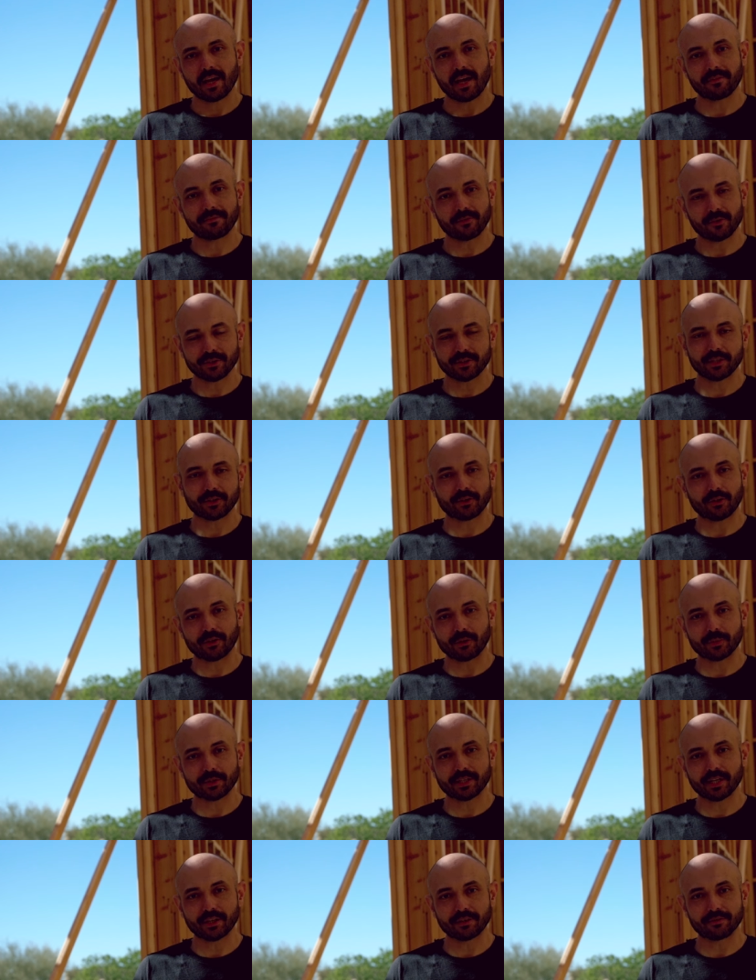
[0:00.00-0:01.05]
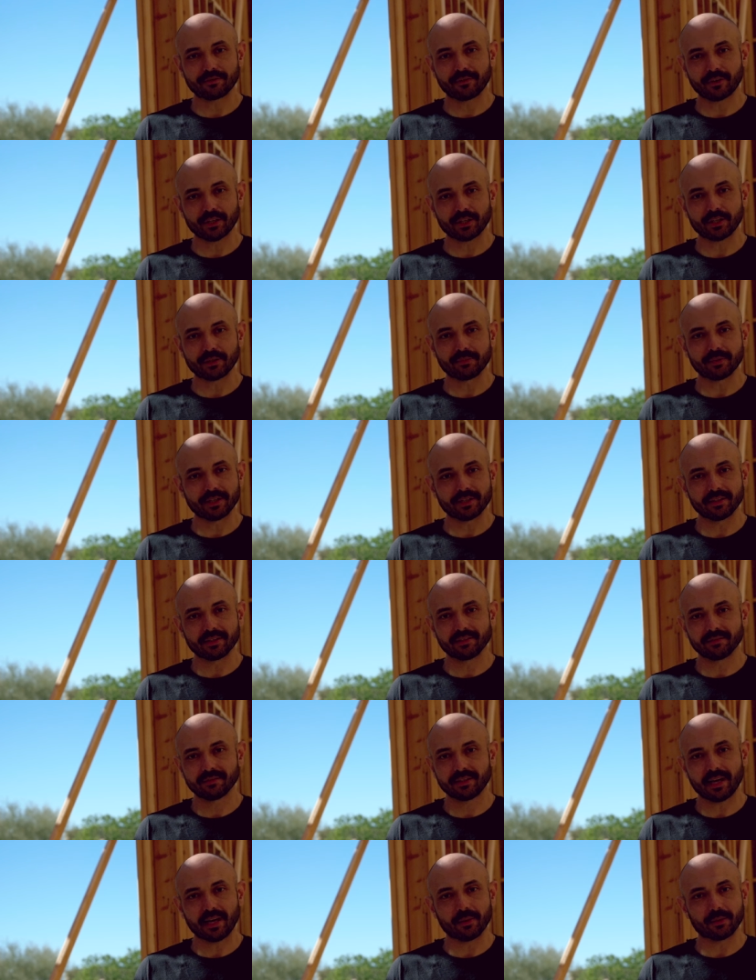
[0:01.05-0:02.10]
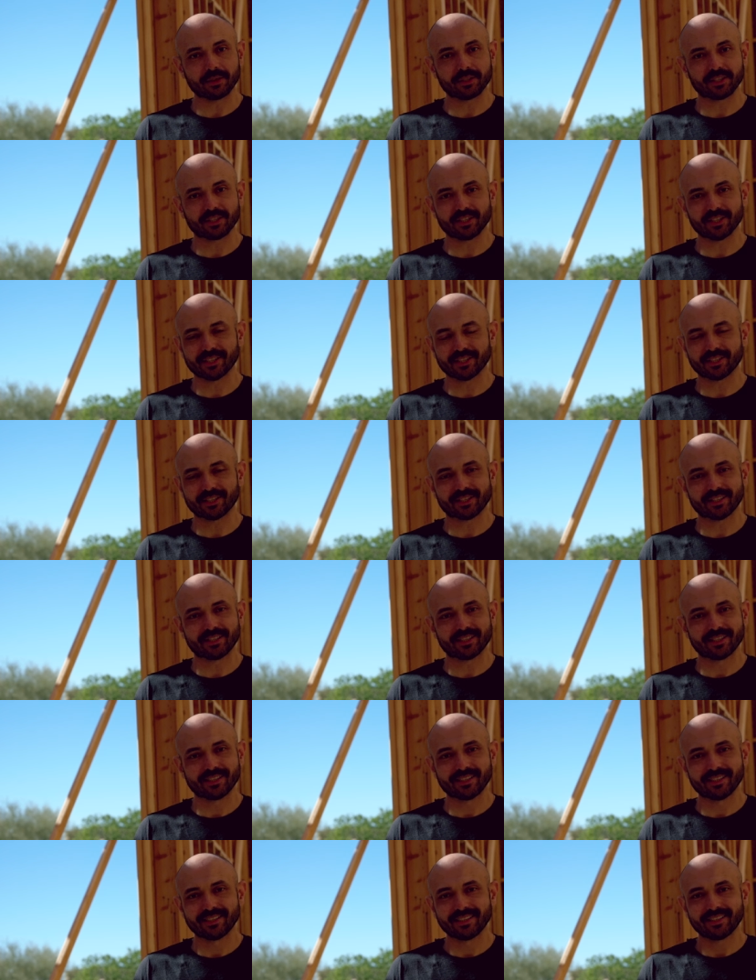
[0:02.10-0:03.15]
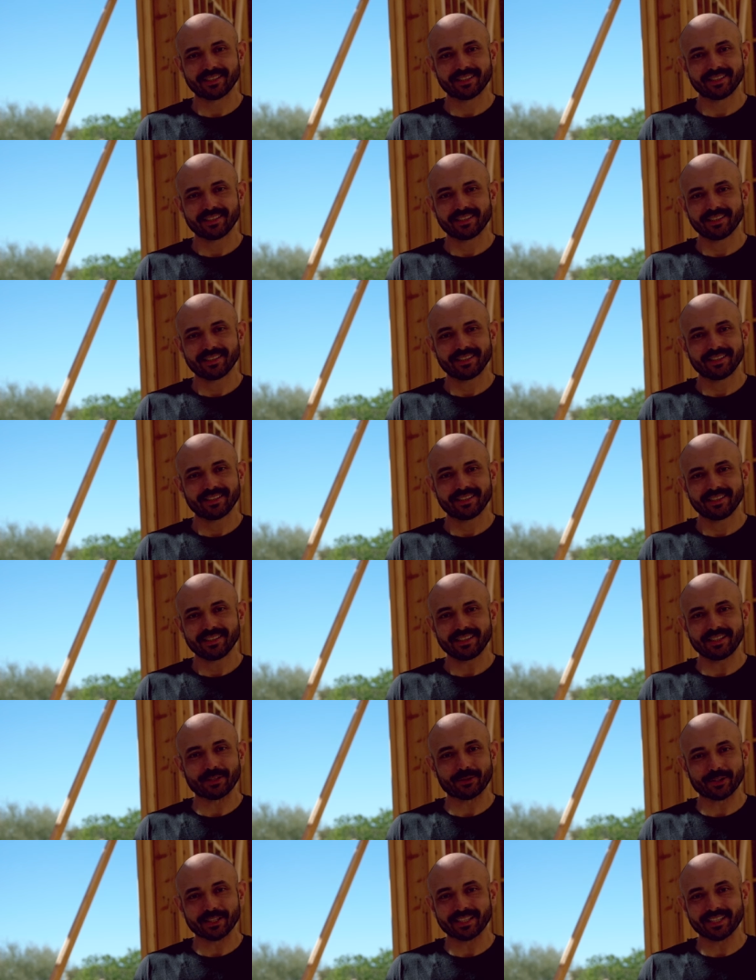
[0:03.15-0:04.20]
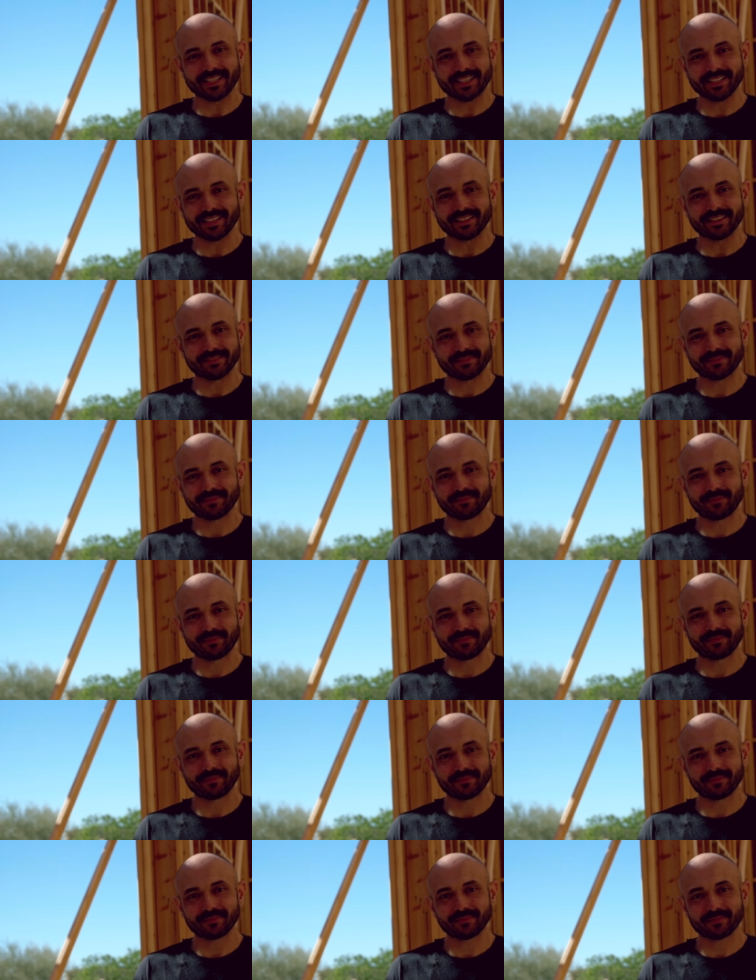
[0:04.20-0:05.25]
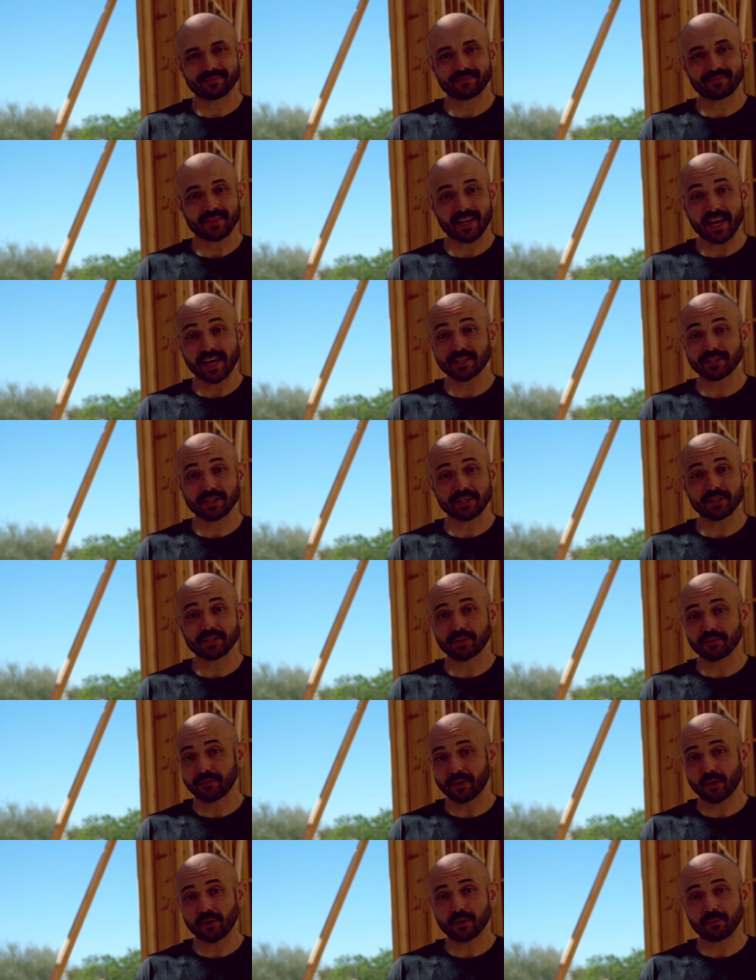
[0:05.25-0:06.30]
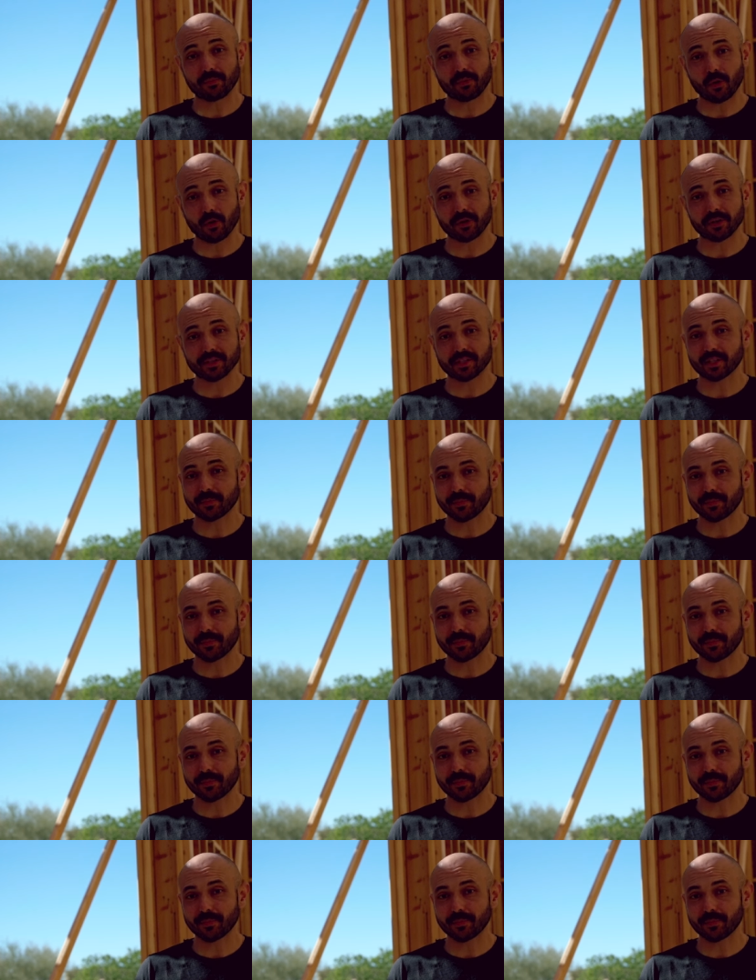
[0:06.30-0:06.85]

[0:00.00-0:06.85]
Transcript: At first I thought it was kind of funny, but now it's just irritating. As is the very broken